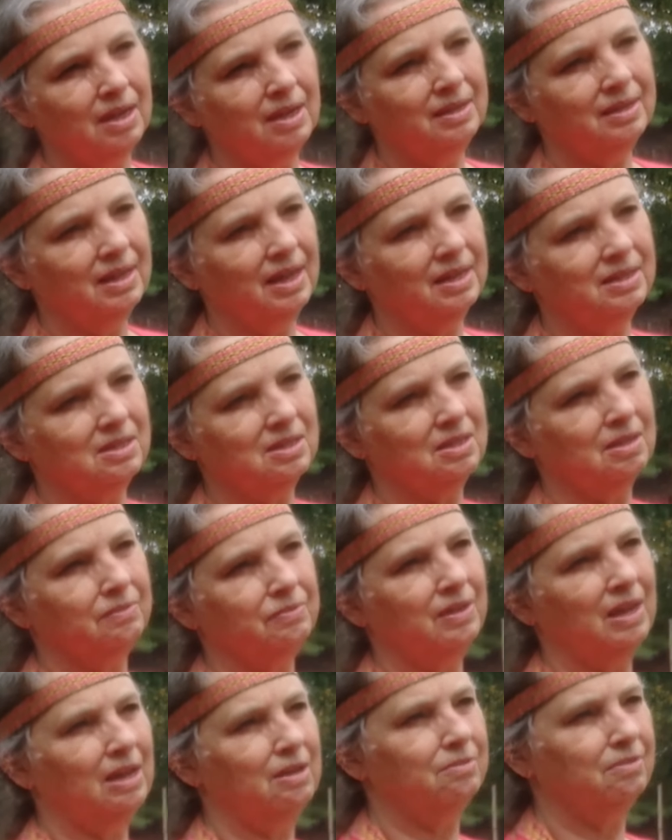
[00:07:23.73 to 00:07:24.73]
and that's the
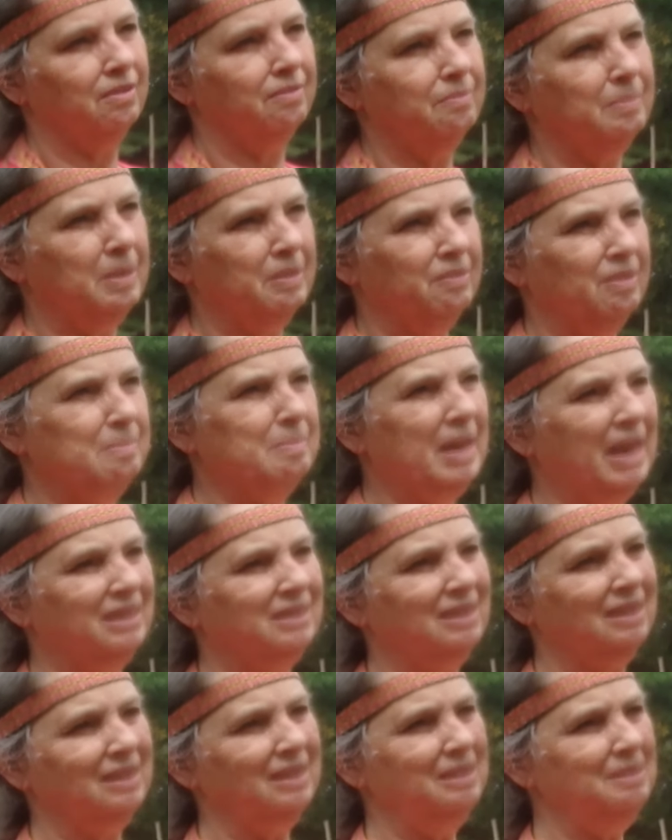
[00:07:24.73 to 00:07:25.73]
flower of Mary
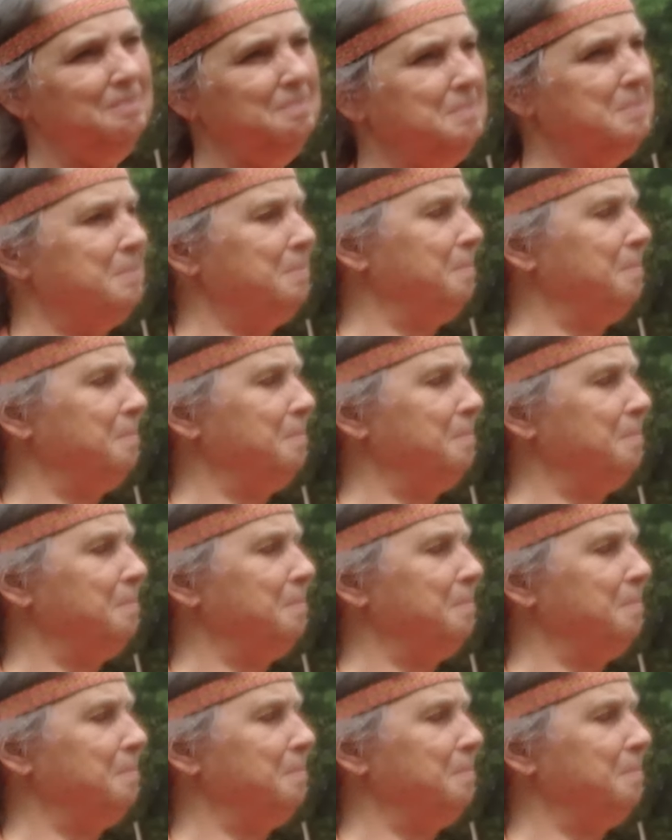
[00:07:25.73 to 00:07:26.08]
Magdalene.